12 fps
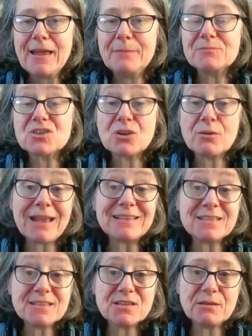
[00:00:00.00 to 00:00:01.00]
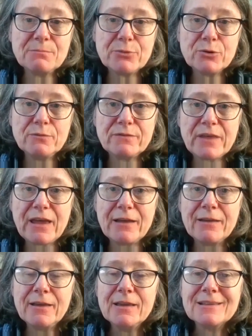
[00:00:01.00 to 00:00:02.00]
Um, so there are medicines that improve
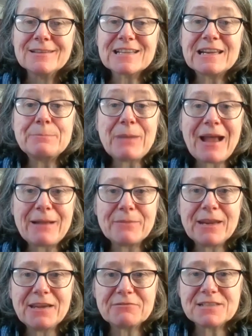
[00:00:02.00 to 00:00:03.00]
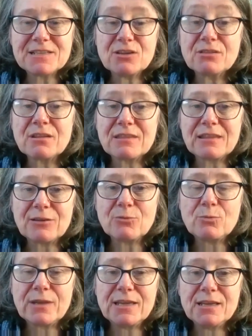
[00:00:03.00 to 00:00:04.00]
that. Sleep apnea is the other
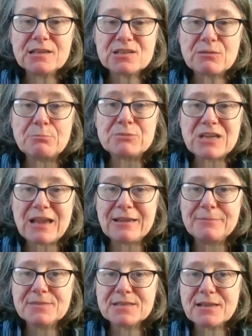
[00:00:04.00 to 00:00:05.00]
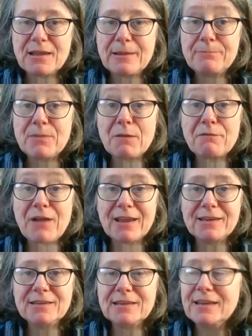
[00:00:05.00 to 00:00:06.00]
thing we sometimes um,
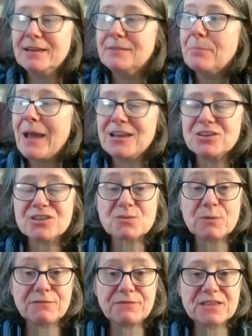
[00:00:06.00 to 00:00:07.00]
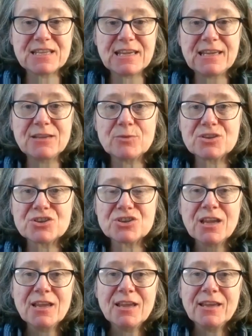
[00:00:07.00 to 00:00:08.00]
find in patients with fatigue,
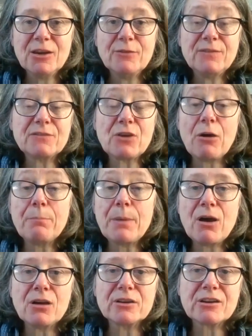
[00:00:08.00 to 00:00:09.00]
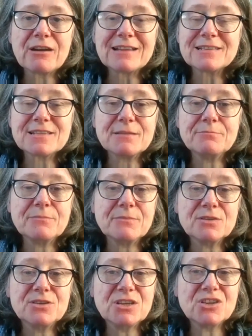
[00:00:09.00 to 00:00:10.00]
which, you know, if you've got a partner, ask them,
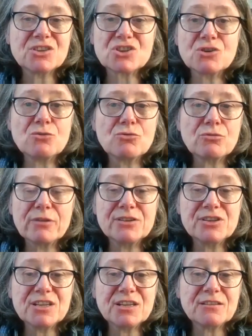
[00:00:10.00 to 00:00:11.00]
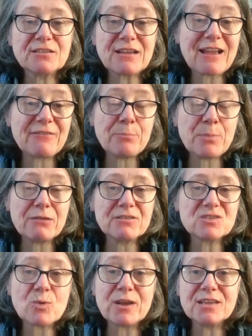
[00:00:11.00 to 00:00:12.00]
do you snore and do you have
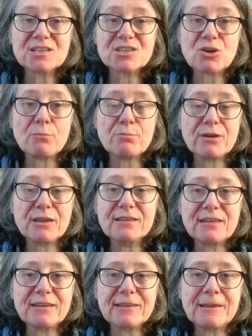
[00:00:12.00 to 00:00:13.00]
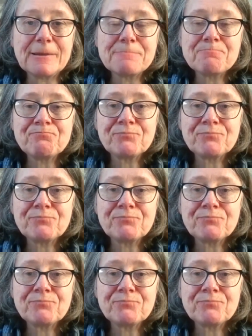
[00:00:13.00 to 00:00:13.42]
periods where you stop breathing?